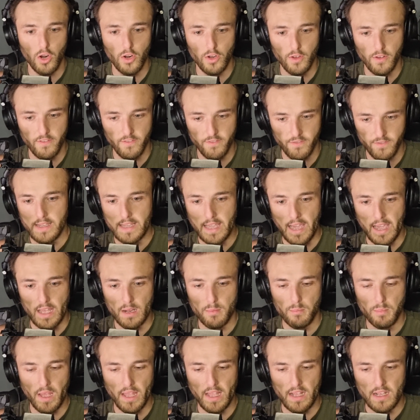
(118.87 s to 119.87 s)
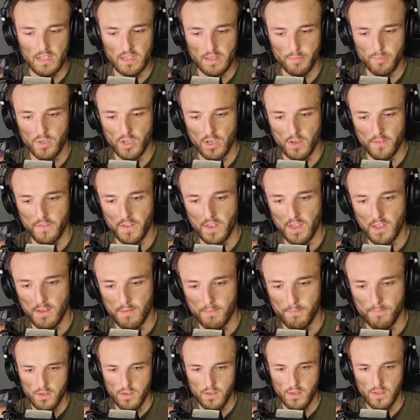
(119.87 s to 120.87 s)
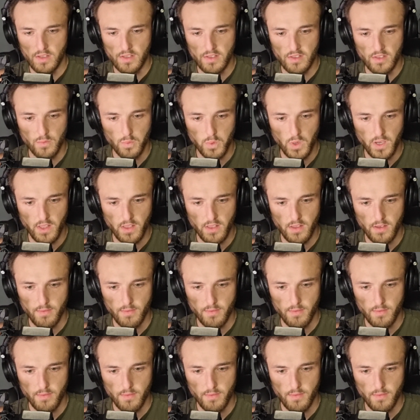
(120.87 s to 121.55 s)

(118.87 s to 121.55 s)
of gain being clipped off here. So this is with,